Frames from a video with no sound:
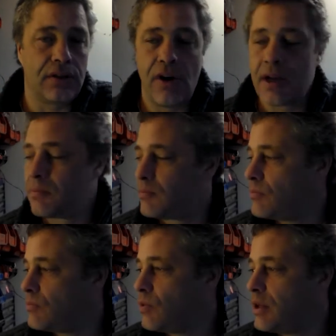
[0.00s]
Greg
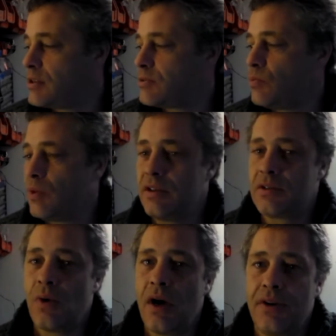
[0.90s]
with his
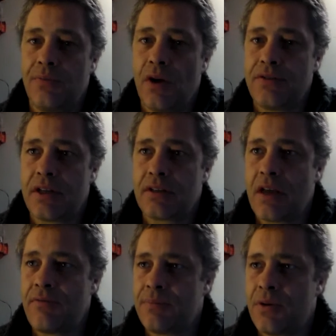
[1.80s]
welding ones,
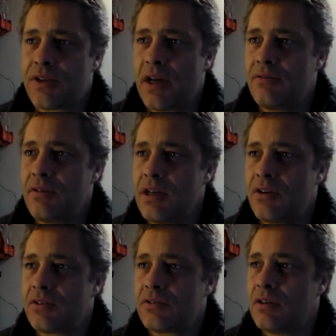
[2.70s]
everybody puts out really
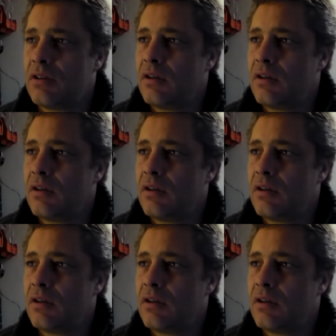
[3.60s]
good